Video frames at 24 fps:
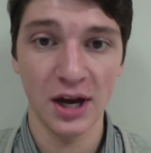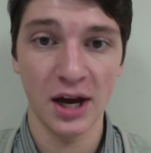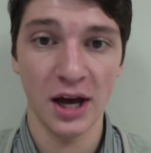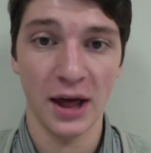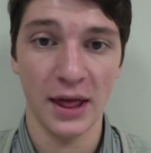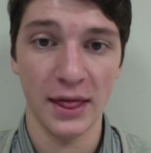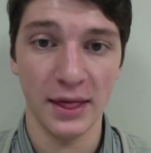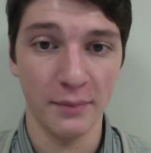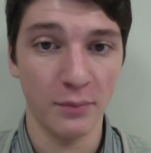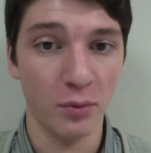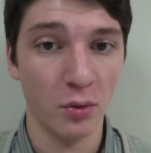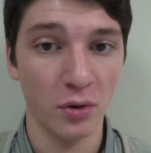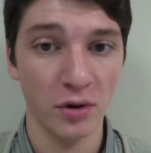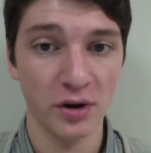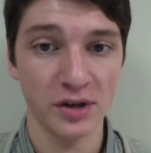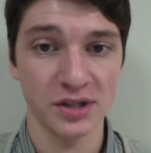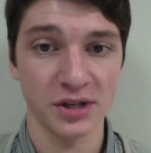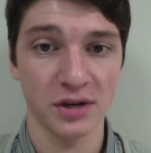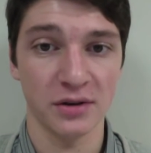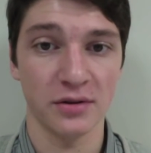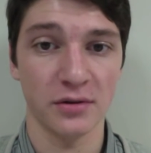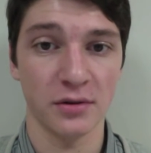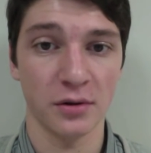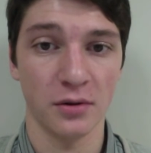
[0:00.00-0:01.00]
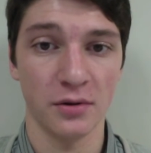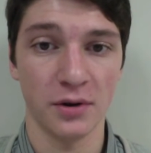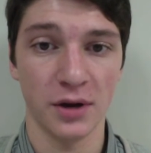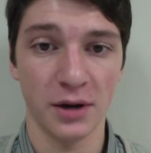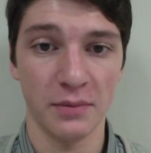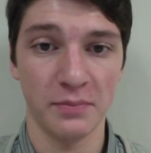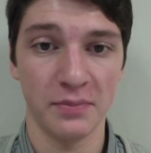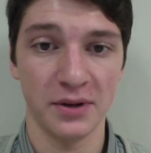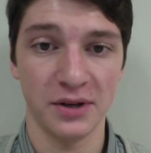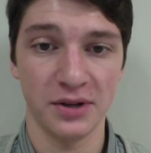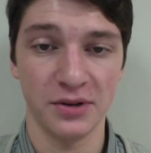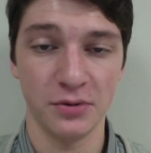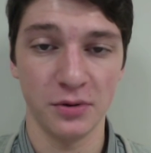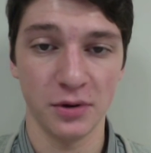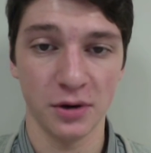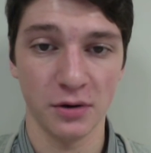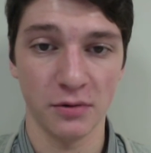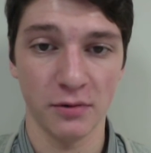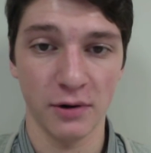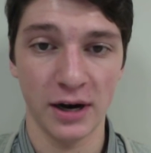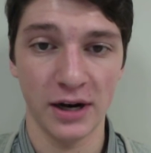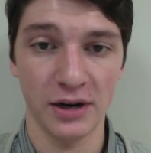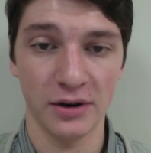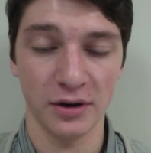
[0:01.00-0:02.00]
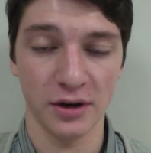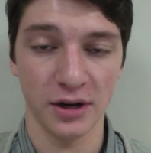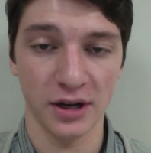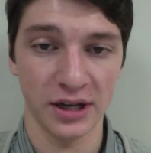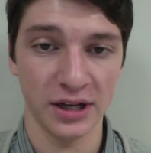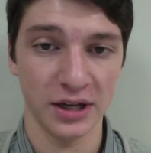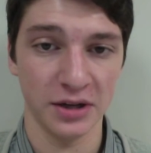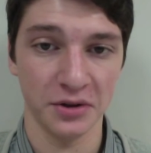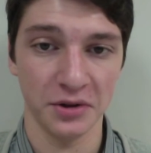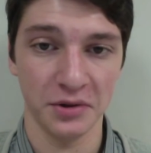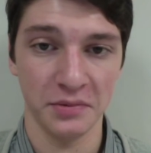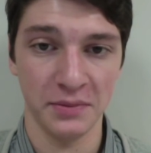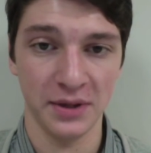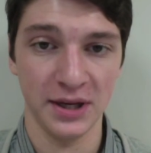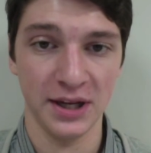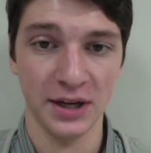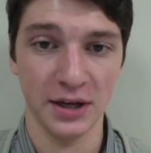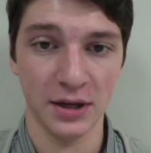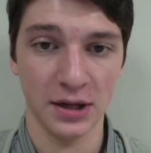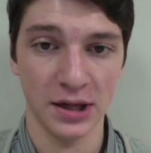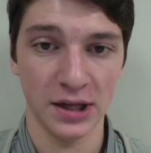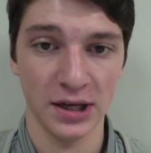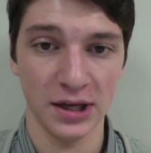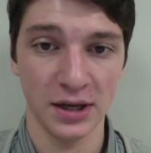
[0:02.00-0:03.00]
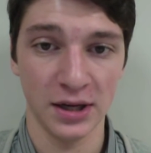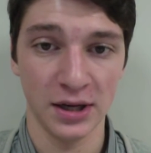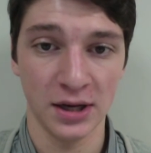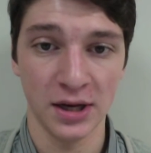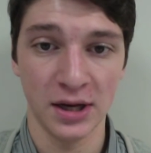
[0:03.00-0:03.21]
and the boys are thrown up into a grinder and killed immediately